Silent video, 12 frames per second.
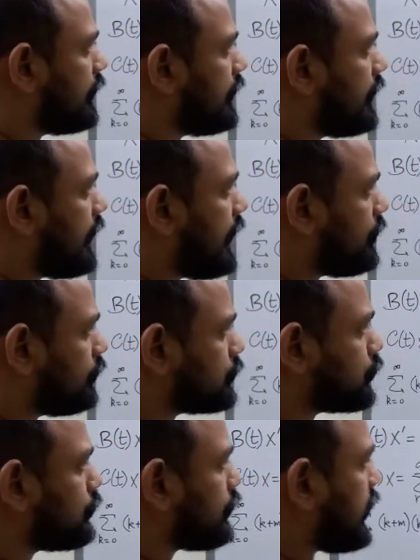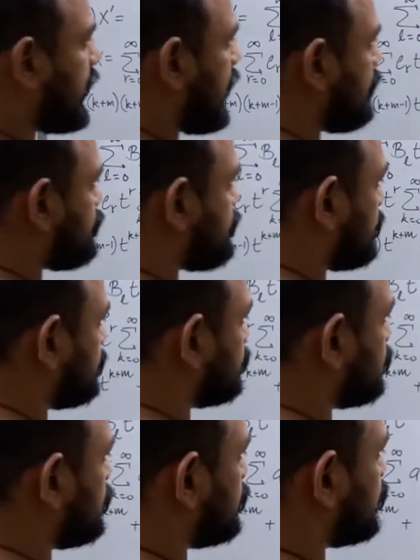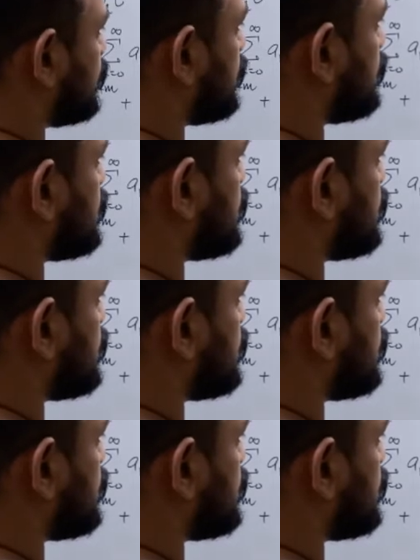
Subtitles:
and also k from 0 to